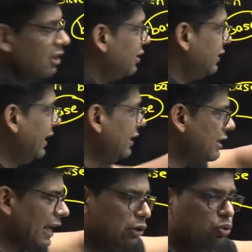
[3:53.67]
Then
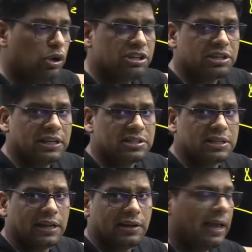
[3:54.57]
calculation is
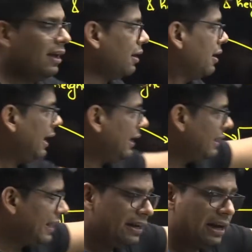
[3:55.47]
done here and
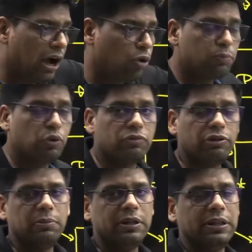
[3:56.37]
then output
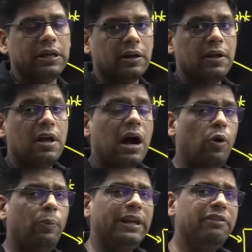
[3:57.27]
will be there. How
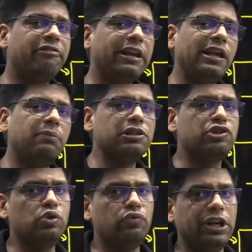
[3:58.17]
many variables
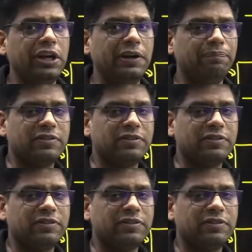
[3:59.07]
do we need?